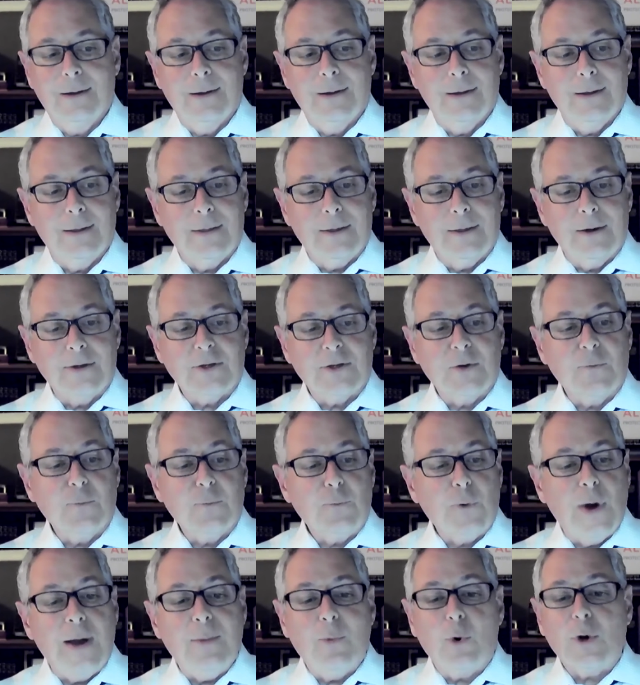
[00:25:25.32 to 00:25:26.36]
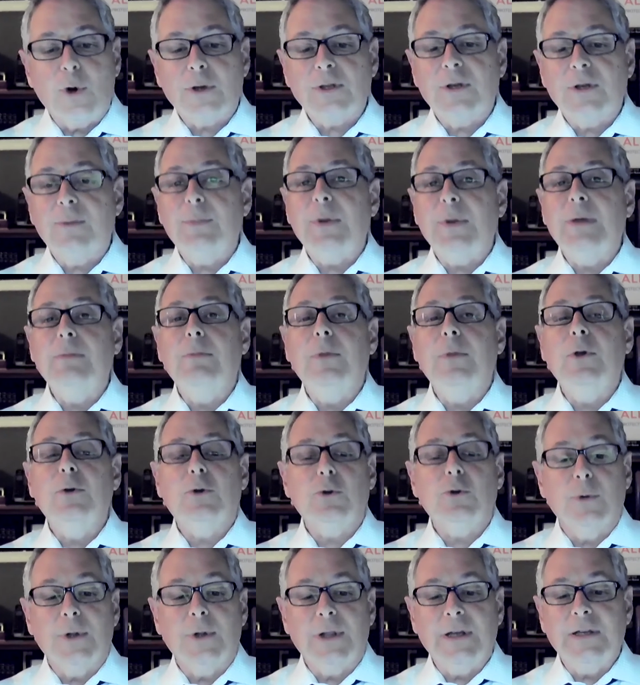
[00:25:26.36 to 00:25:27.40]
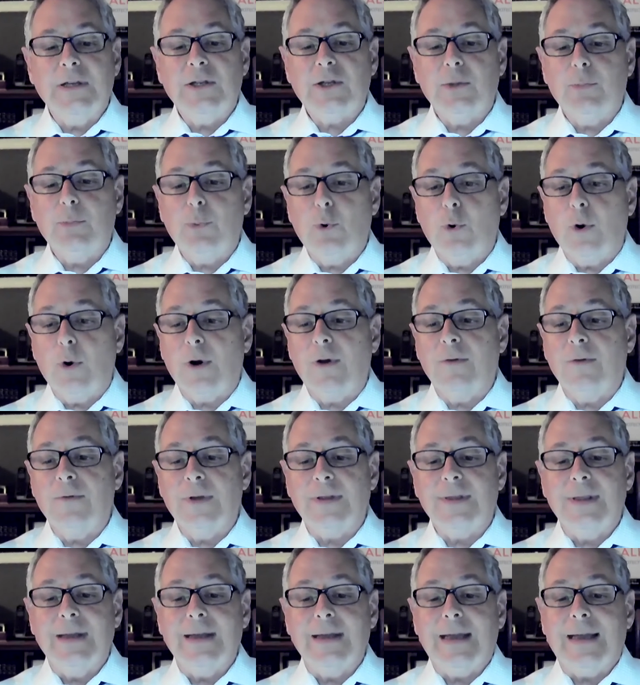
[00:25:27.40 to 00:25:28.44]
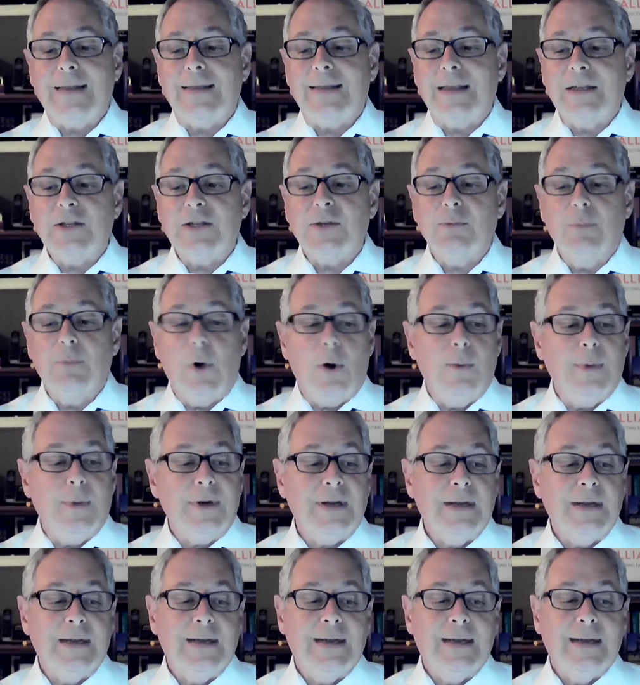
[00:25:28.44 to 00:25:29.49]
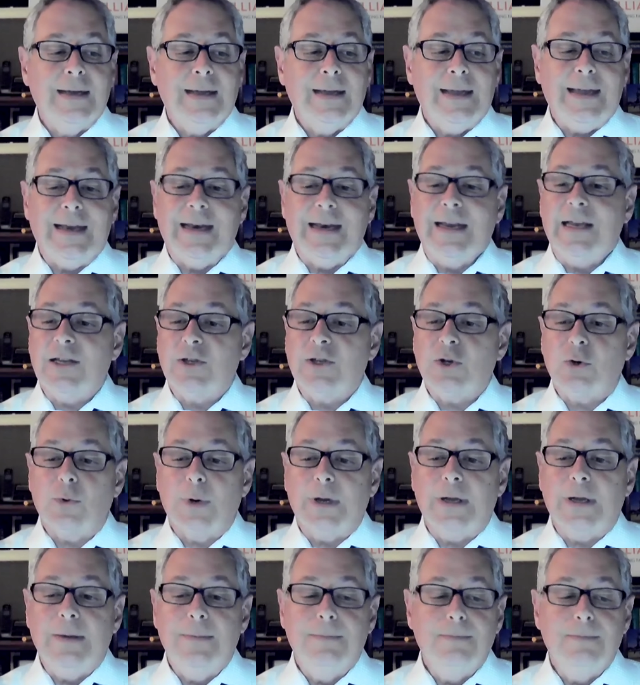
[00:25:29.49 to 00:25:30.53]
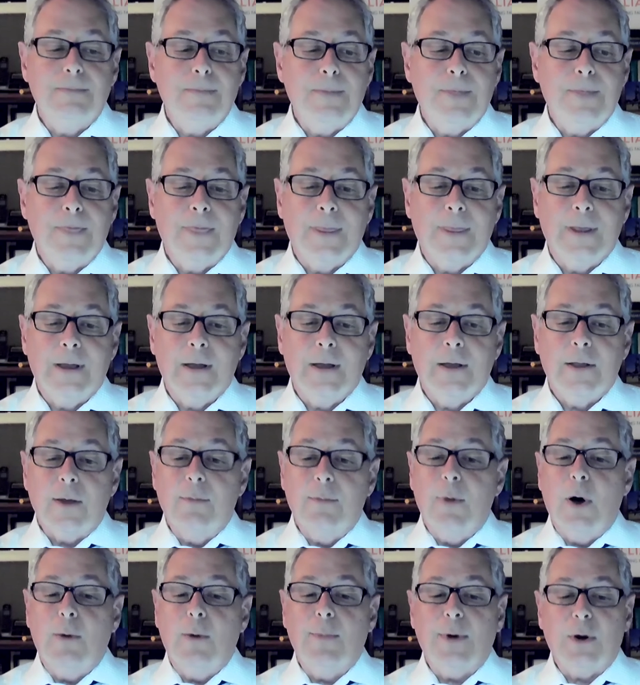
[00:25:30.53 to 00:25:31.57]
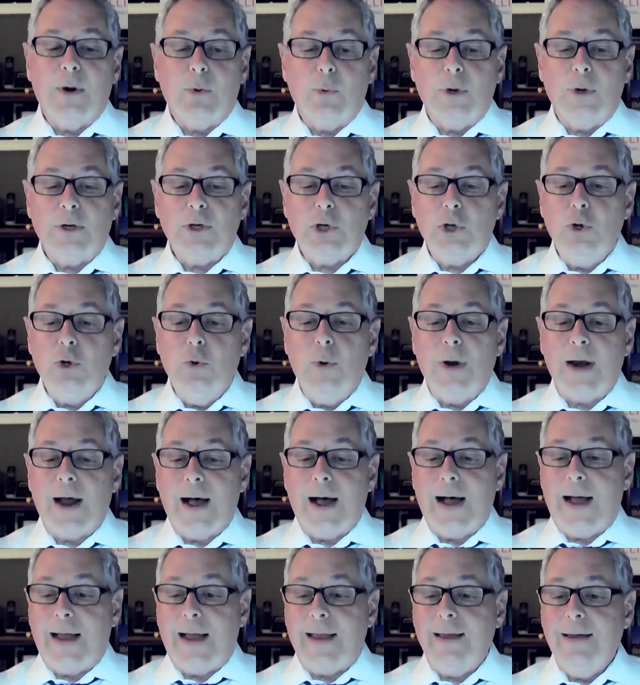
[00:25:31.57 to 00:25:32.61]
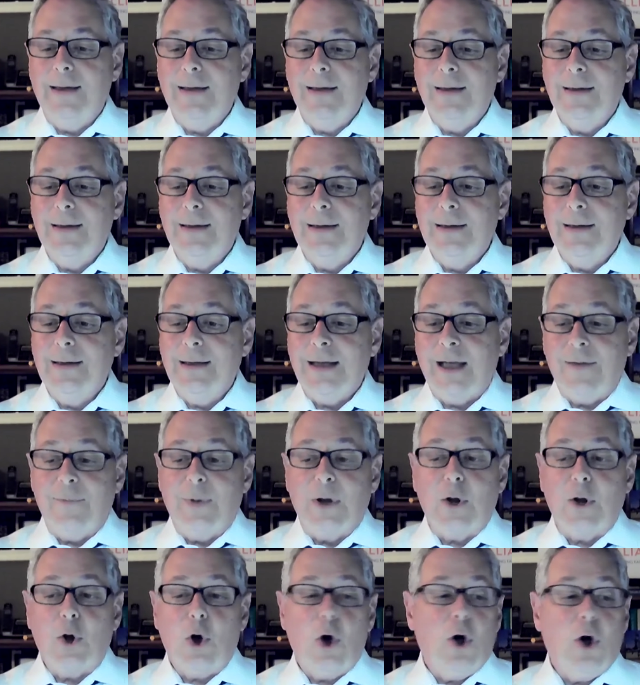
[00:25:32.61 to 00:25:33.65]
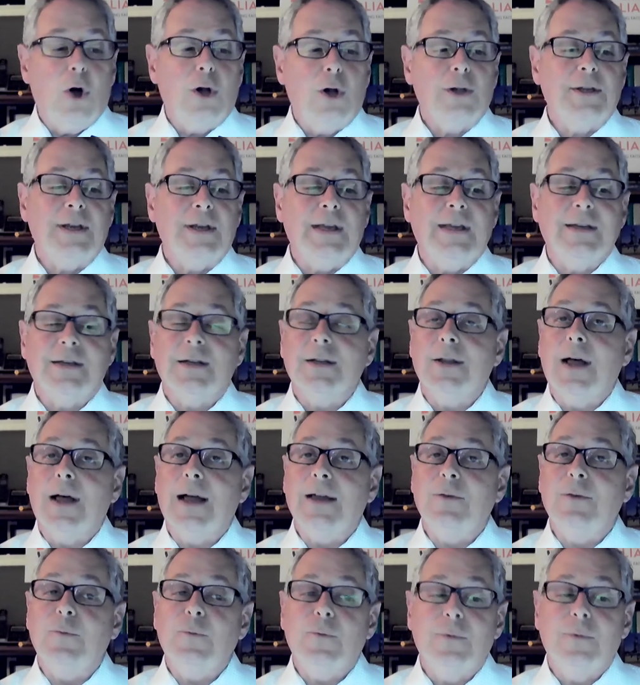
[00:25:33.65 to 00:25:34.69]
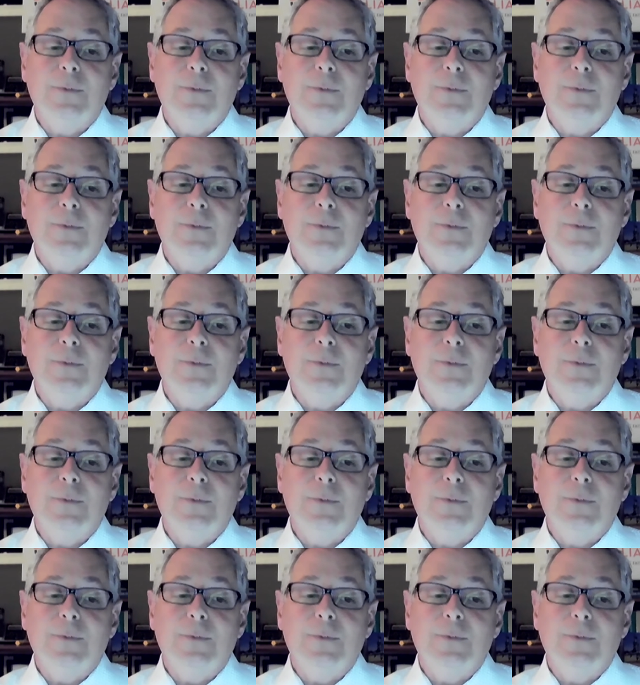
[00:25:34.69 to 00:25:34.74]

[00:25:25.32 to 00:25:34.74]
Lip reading: There's a framework to be mutually supportive at this moment in history, the moment at which you and I have been called into life.